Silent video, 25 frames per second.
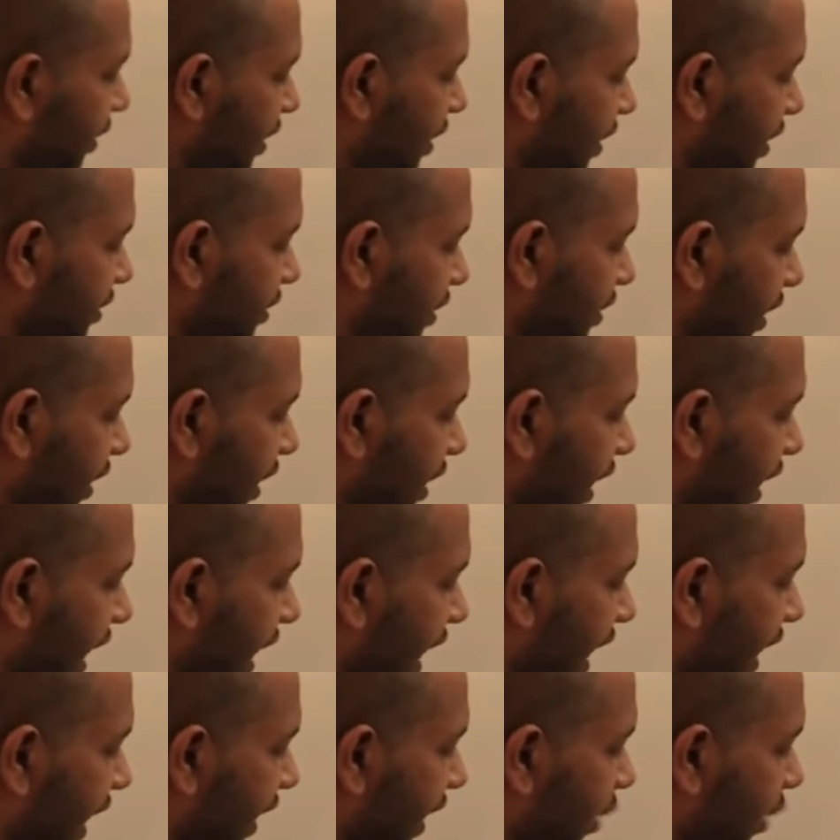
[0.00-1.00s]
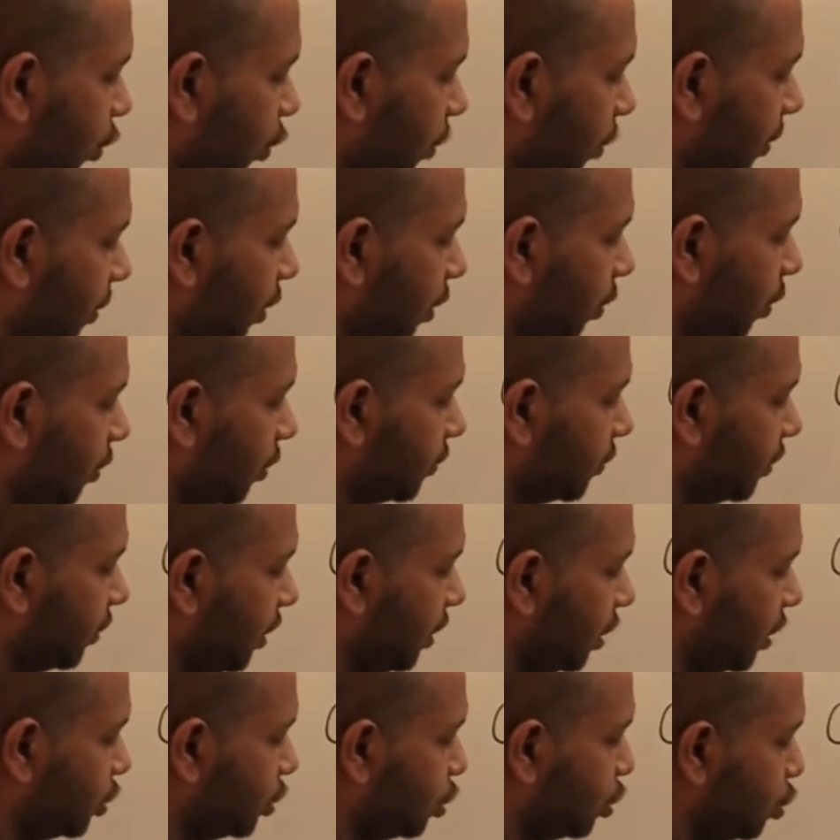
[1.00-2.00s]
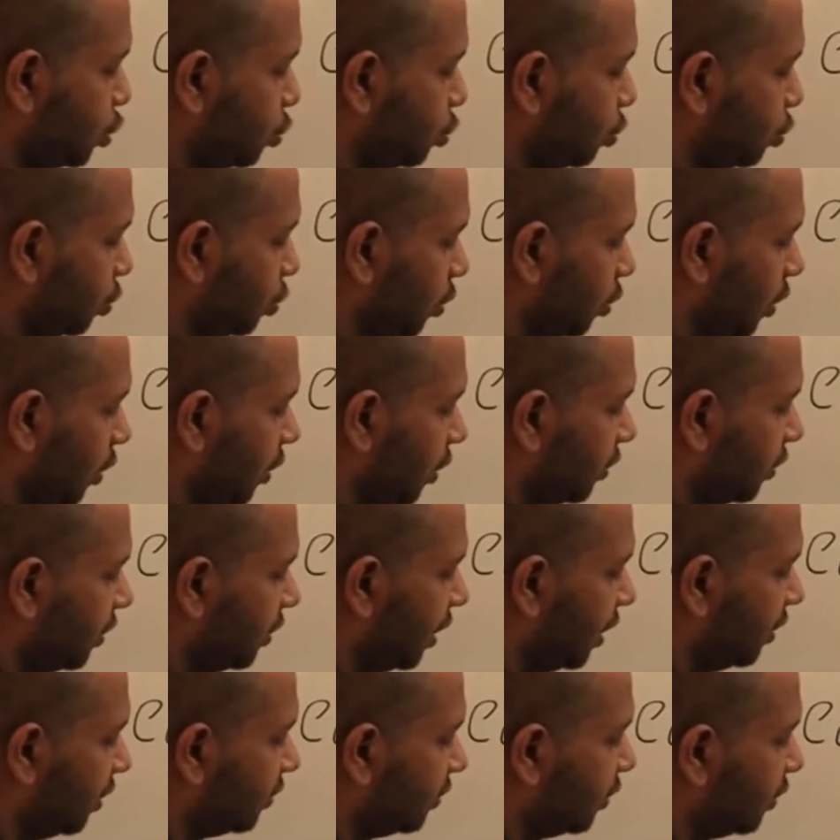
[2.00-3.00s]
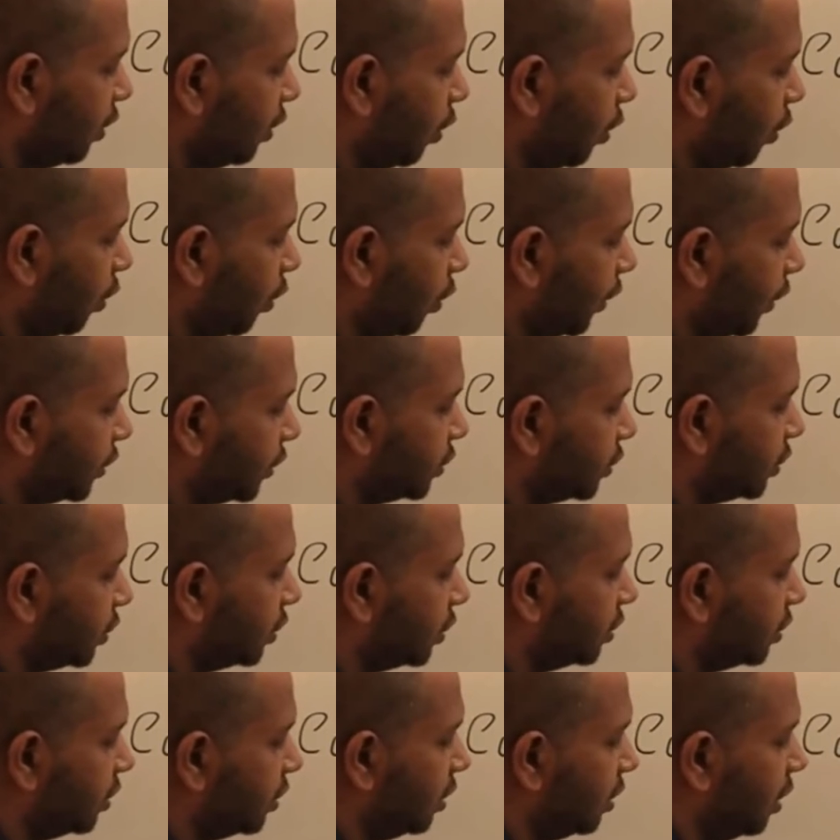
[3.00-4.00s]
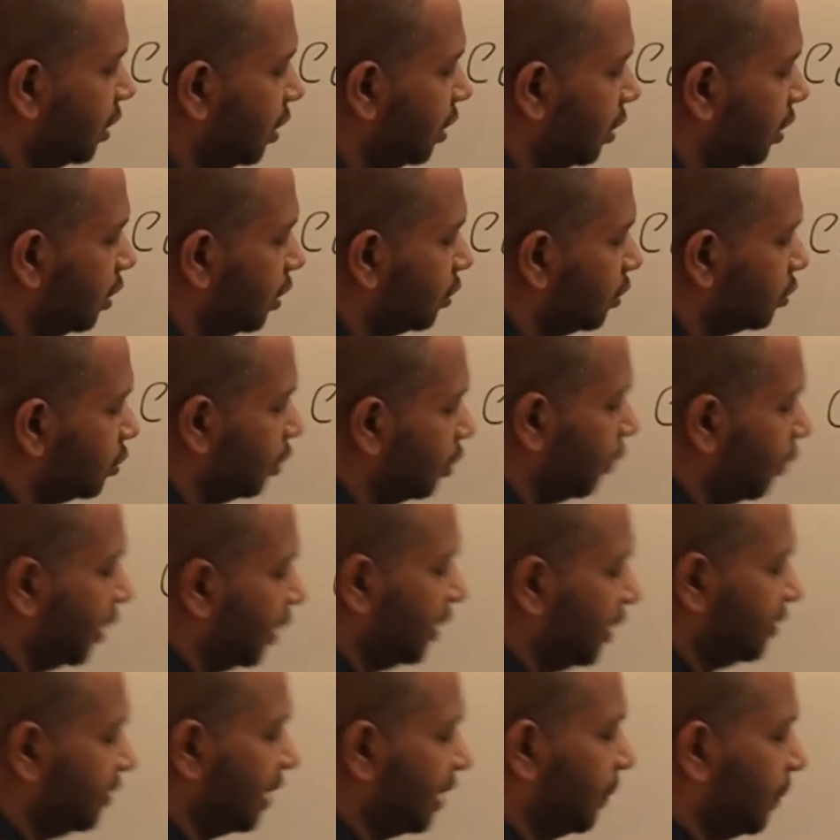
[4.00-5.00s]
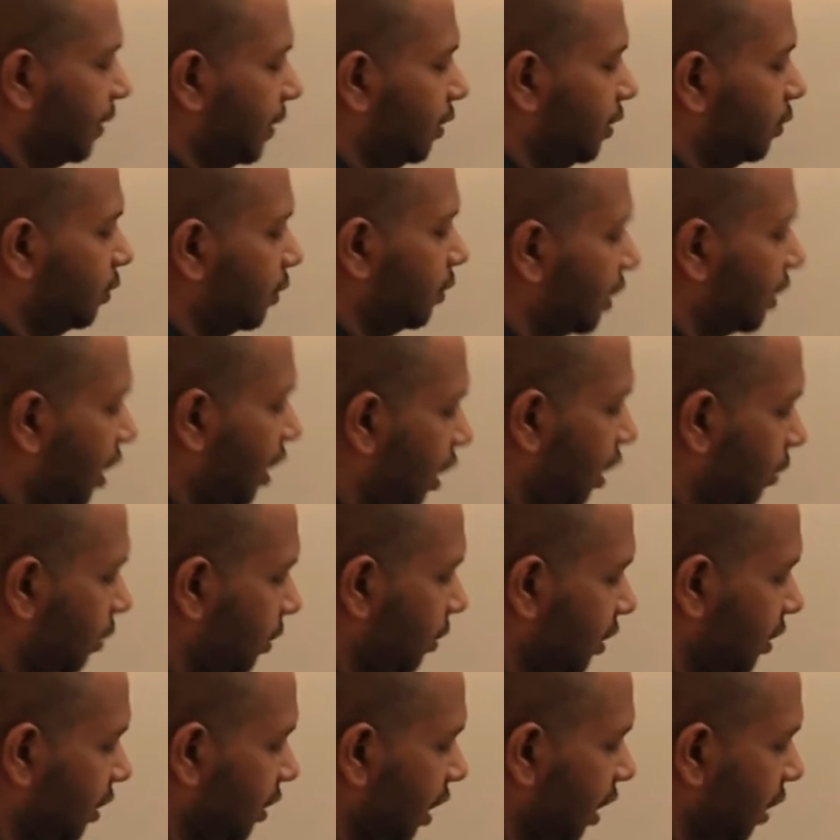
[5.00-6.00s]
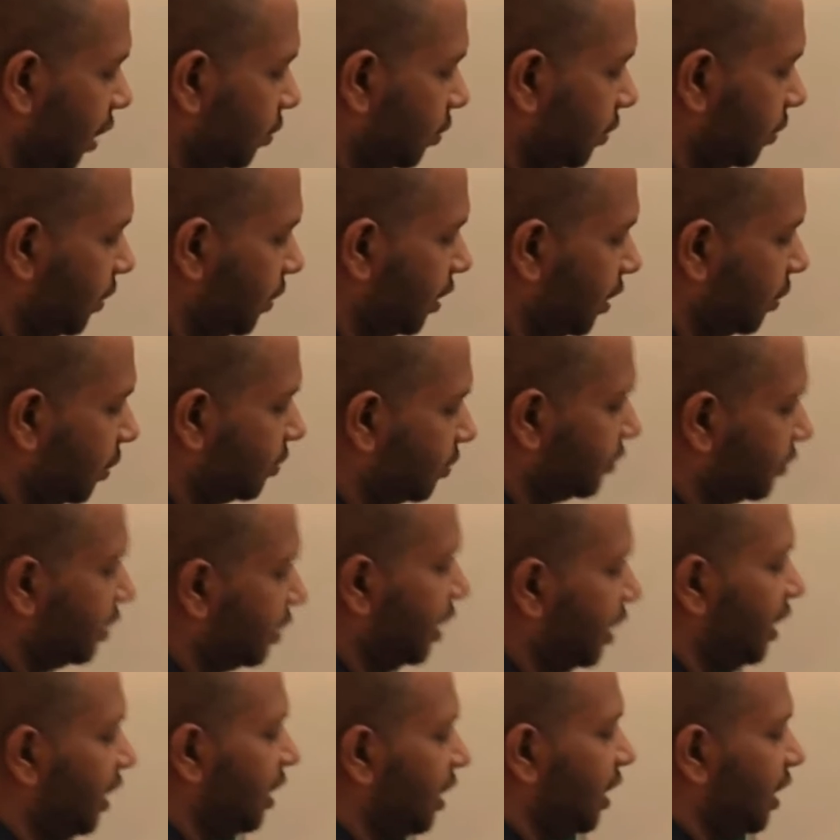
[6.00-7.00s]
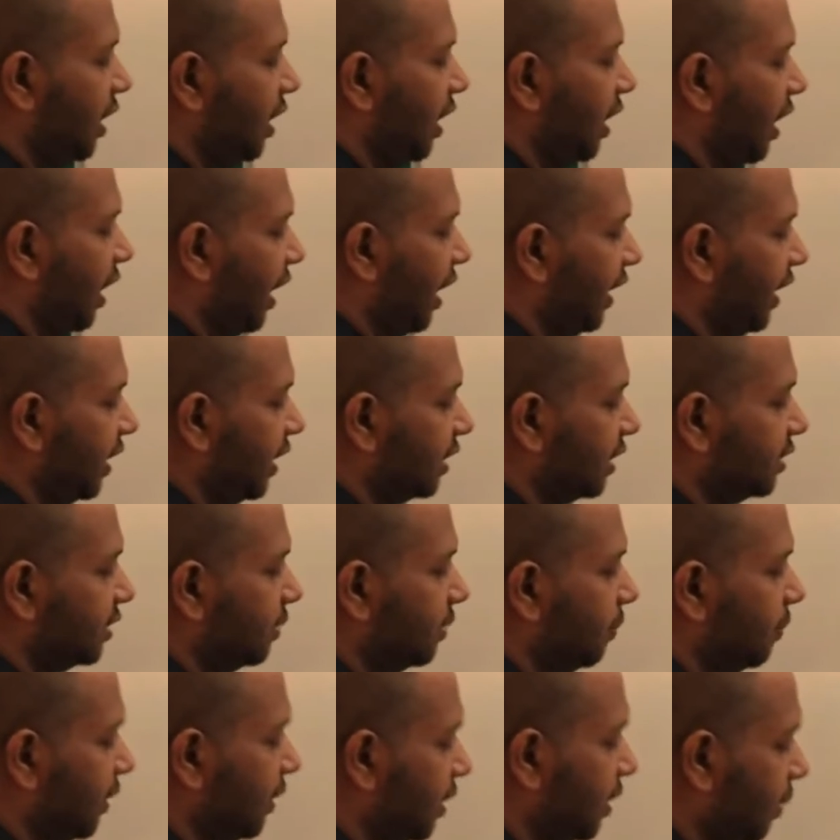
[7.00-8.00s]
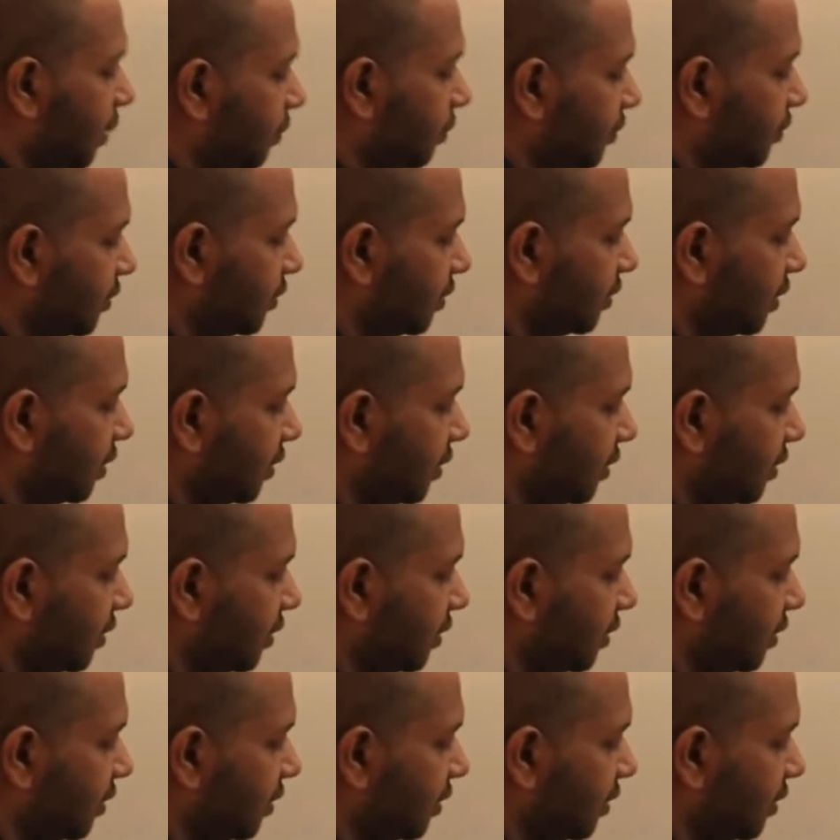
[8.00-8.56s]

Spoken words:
CH3, add a homolog, CH2, then COOH. So what is happening to the carbon? Carbon becomes 3, hydrogen becomes